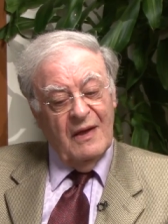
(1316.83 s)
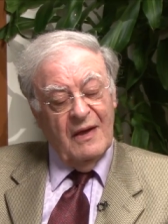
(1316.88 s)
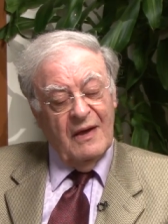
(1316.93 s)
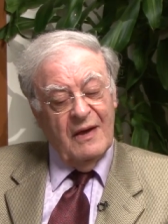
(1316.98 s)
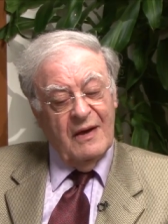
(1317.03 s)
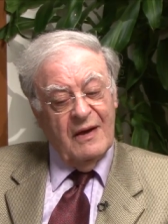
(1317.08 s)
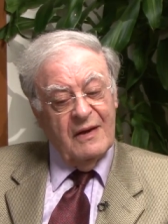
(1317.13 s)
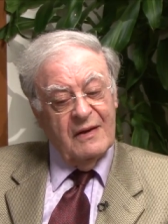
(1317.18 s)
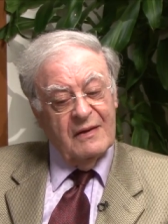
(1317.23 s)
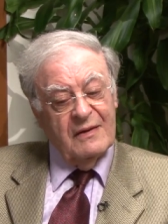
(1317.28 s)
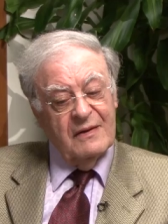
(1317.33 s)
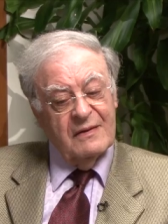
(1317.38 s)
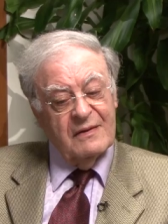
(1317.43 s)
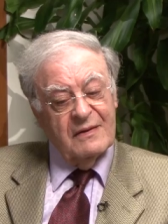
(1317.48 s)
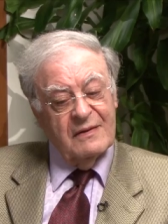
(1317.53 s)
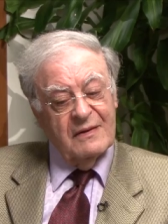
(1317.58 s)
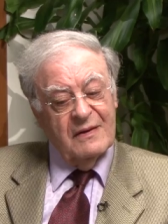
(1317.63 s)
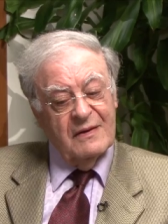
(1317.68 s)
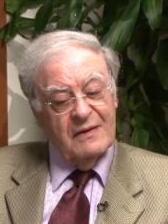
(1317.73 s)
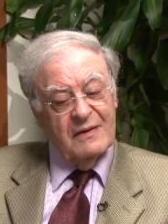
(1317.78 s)
And
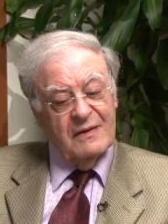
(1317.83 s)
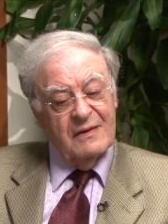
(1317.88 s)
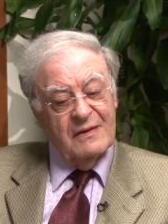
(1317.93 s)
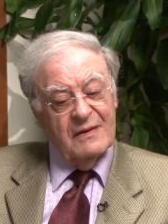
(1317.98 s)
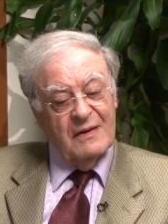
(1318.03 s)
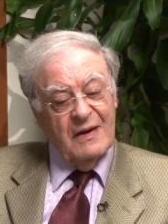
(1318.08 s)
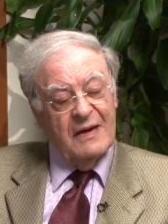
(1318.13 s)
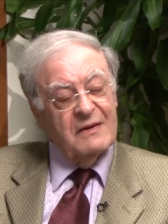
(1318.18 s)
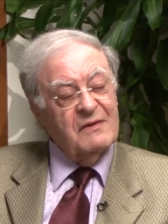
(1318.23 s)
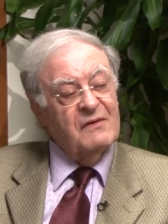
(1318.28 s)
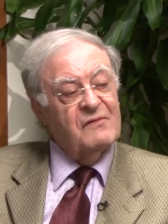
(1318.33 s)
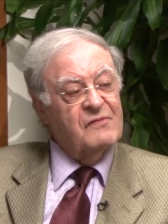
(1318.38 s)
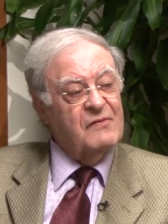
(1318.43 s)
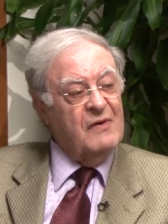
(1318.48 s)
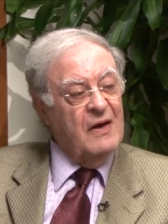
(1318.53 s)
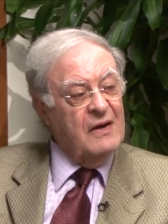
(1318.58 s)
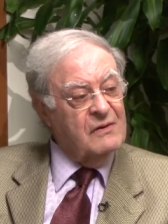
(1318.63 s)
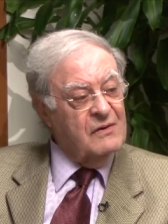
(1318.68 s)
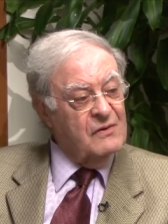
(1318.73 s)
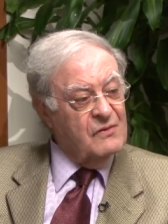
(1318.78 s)
uh, I
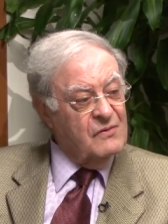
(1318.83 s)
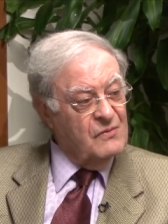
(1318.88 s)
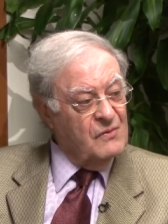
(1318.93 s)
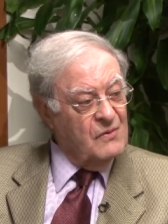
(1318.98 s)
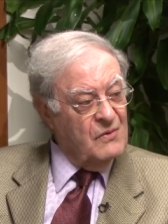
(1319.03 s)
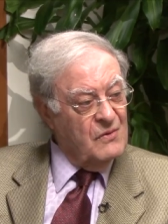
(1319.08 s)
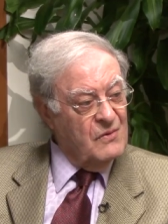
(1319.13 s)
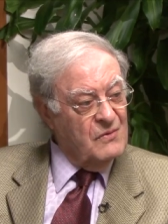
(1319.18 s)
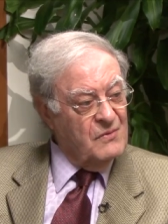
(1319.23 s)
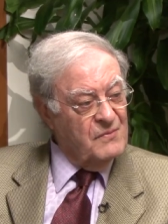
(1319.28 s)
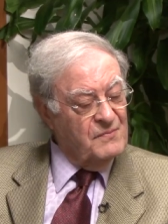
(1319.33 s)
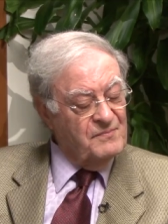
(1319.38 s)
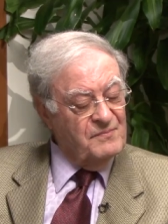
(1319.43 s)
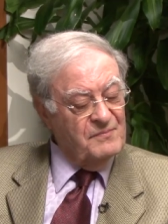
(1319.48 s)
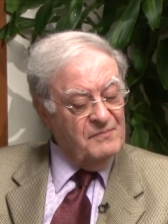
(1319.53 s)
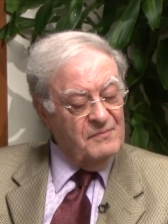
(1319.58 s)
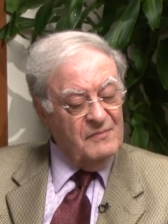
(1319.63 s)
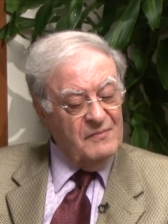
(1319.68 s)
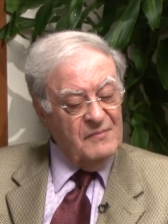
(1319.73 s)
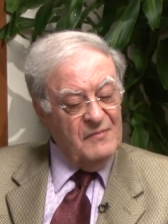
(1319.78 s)
decided to go.
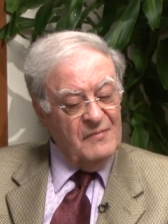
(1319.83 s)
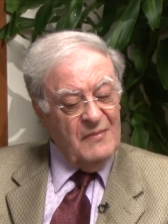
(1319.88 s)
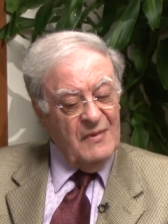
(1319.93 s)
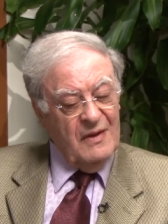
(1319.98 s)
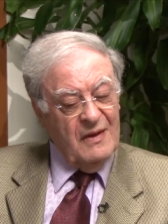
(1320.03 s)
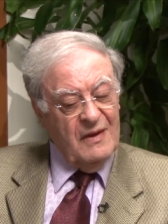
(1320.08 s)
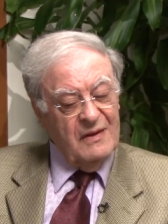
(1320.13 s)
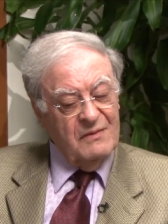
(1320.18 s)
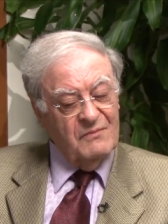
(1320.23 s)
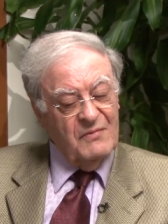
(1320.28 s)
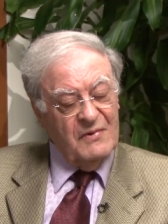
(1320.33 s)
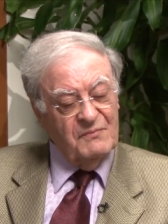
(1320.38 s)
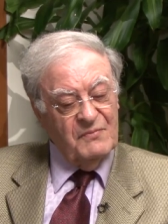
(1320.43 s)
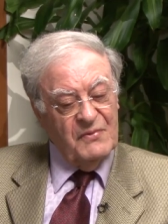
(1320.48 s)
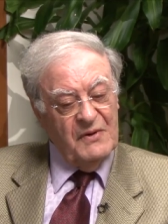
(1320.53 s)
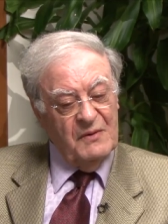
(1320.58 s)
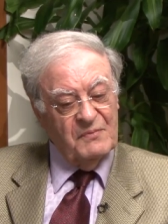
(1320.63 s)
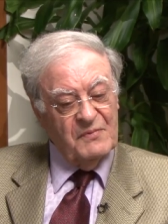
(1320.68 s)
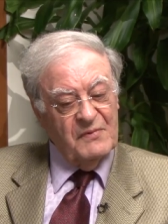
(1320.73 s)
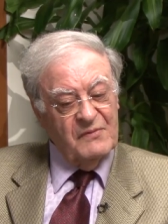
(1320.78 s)
And when
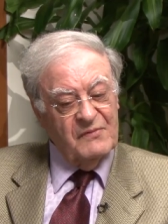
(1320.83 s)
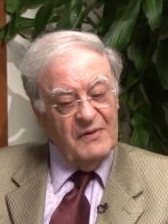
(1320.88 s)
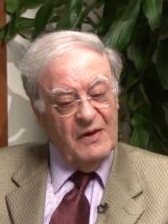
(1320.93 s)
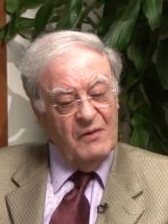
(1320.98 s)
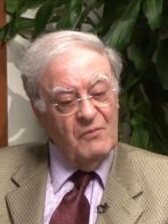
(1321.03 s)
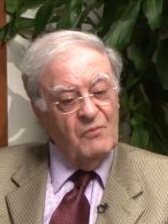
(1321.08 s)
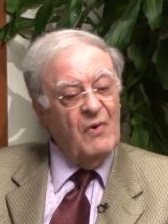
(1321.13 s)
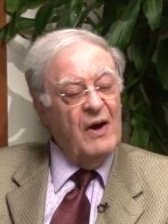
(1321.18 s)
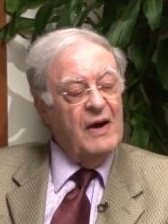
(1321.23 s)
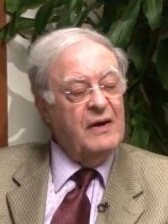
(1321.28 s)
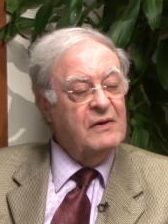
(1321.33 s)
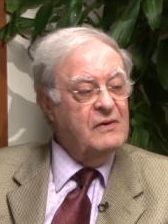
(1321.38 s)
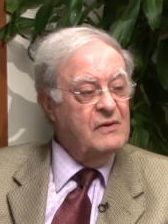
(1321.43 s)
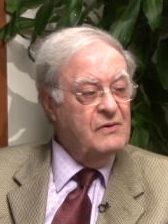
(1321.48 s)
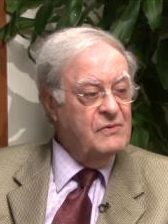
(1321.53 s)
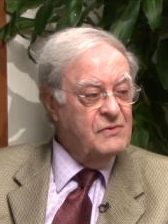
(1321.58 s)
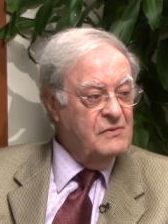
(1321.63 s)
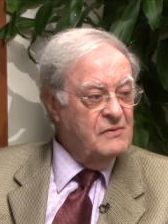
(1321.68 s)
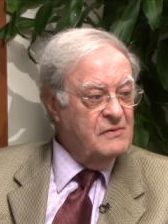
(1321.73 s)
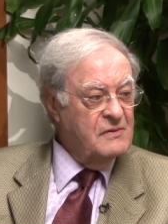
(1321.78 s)
people say, why
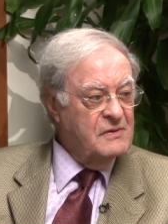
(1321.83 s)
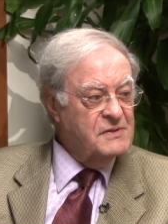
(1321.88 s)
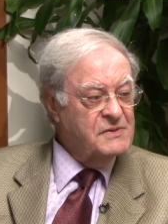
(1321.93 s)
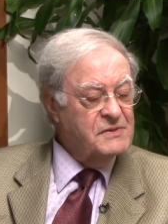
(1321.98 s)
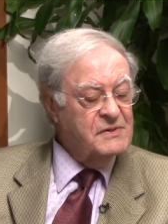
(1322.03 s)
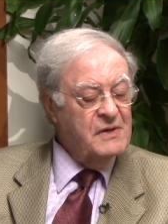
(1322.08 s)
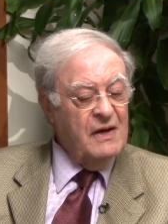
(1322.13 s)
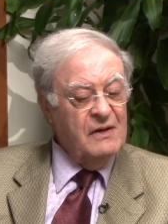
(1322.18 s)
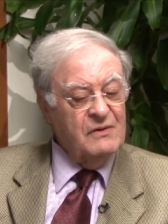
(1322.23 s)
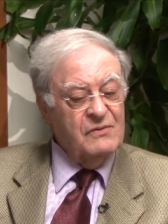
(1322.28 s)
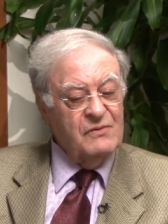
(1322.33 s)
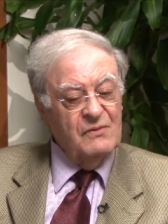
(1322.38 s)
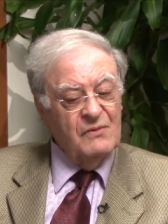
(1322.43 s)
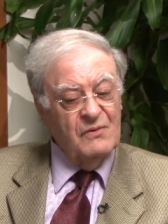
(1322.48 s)
did you decide to